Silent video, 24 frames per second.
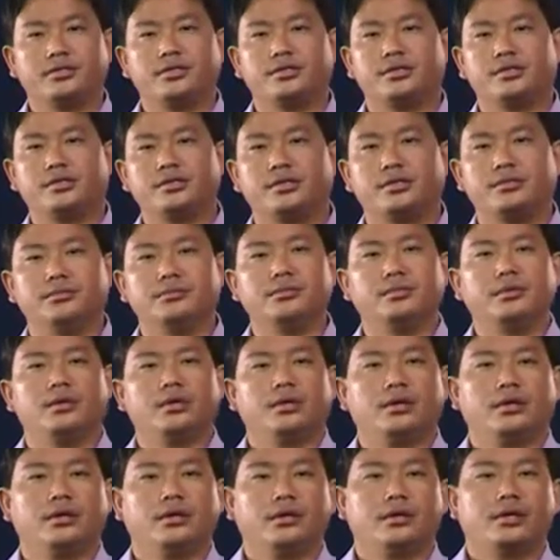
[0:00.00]
system
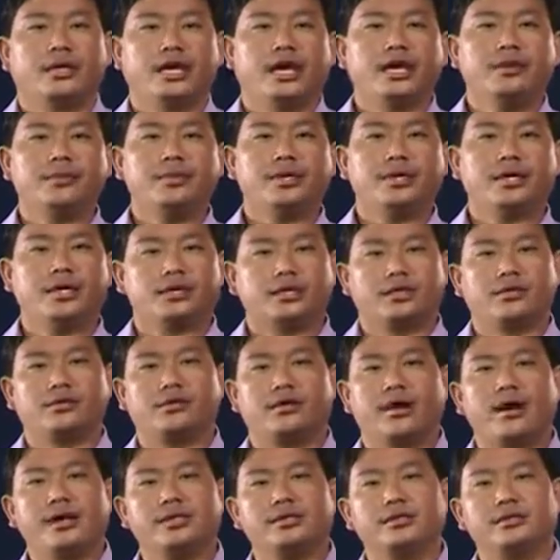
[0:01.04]
can be
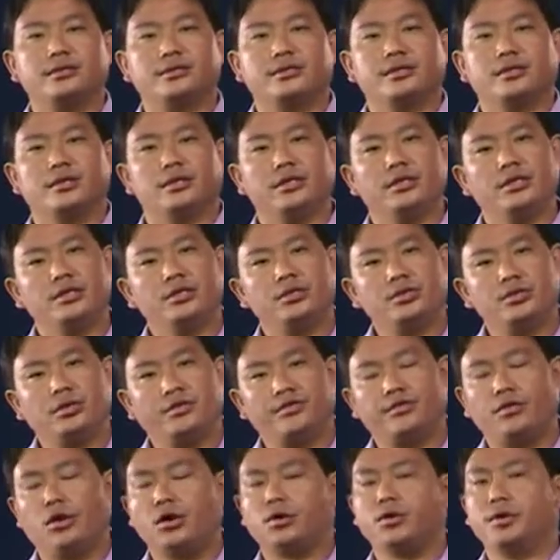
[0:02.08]
categorized into the
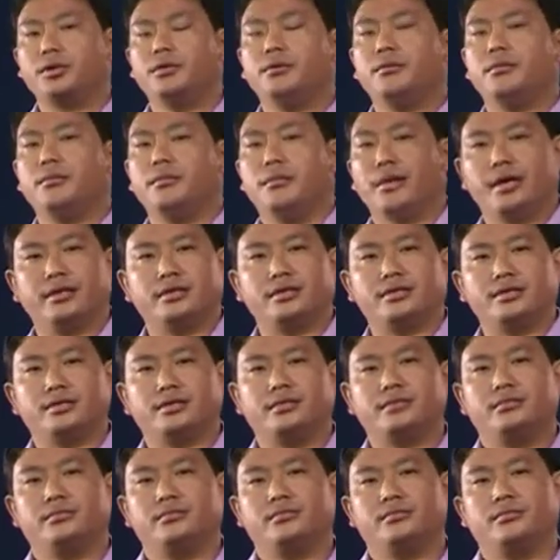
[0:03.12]
following
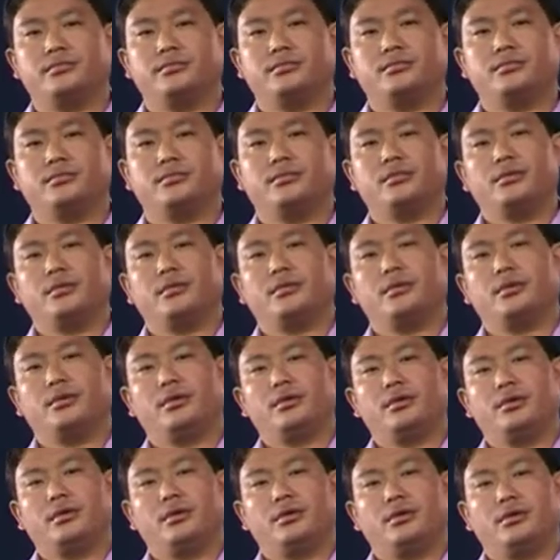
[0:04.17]
manners.
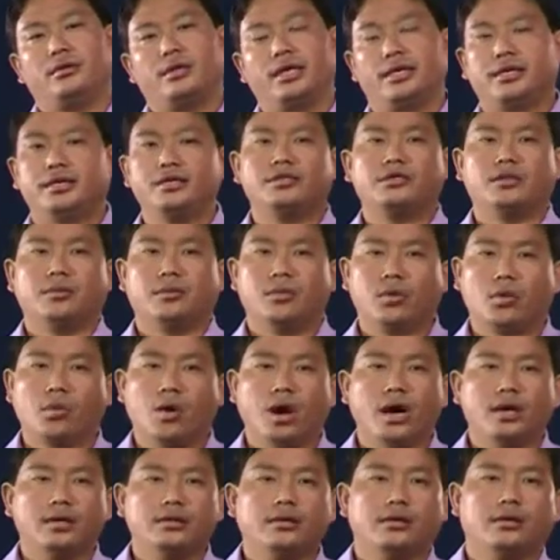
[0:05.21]
That is, number
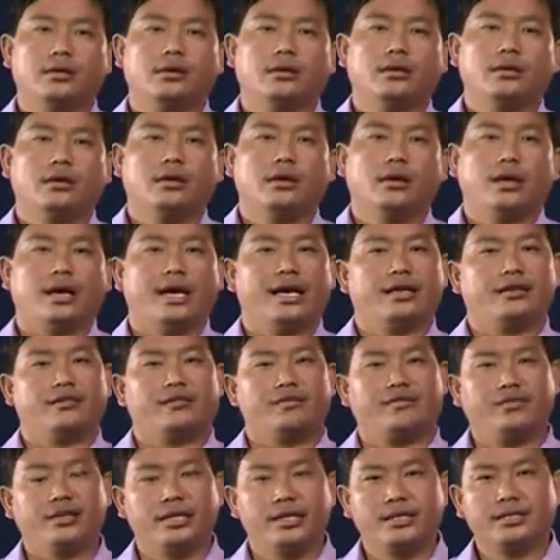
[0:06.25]
1, at
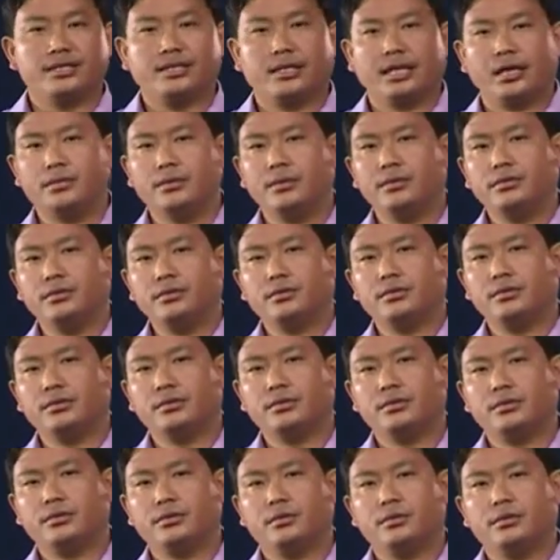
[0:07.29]
village level,
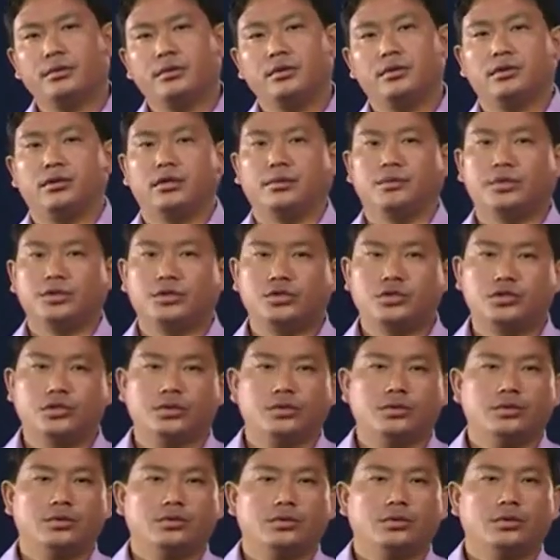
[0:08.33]
number
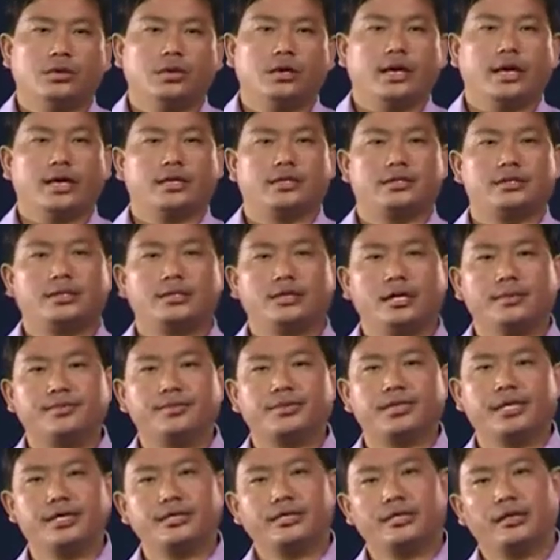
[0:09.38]
2, at
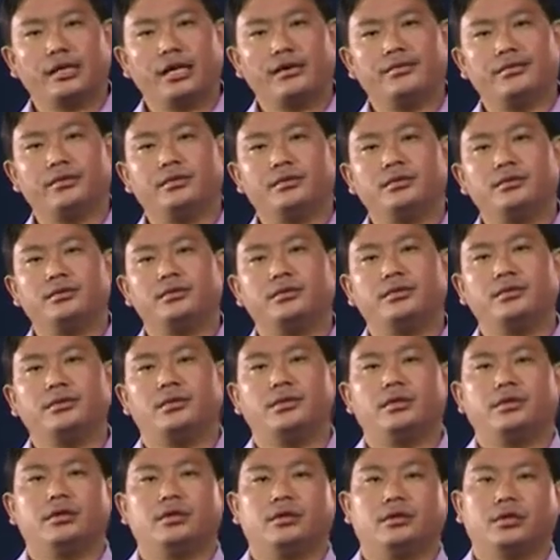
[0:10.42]
sub-center level,
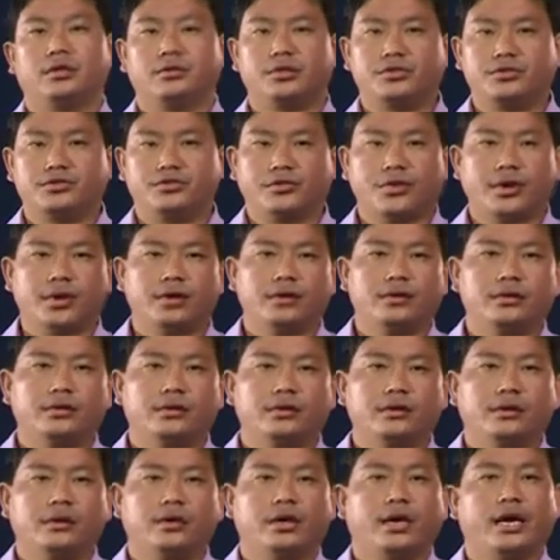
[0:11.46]
number 3,
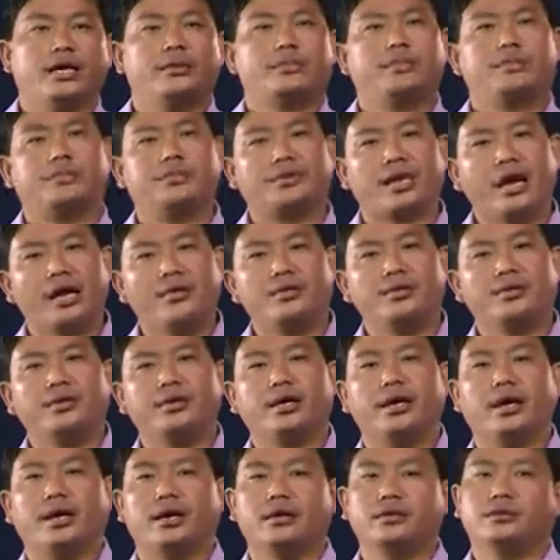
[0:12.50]
at primary
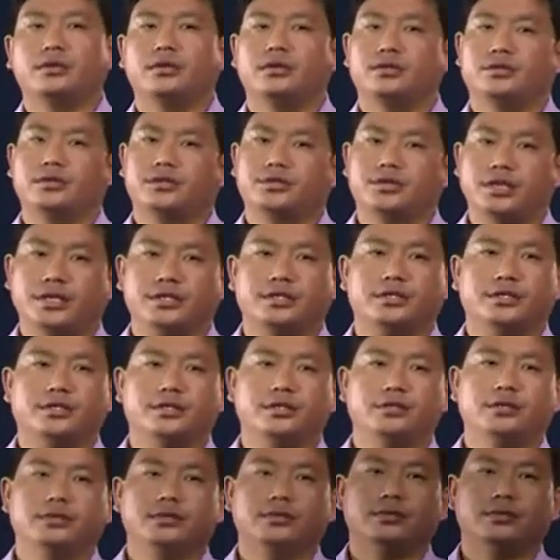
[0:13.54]
health center.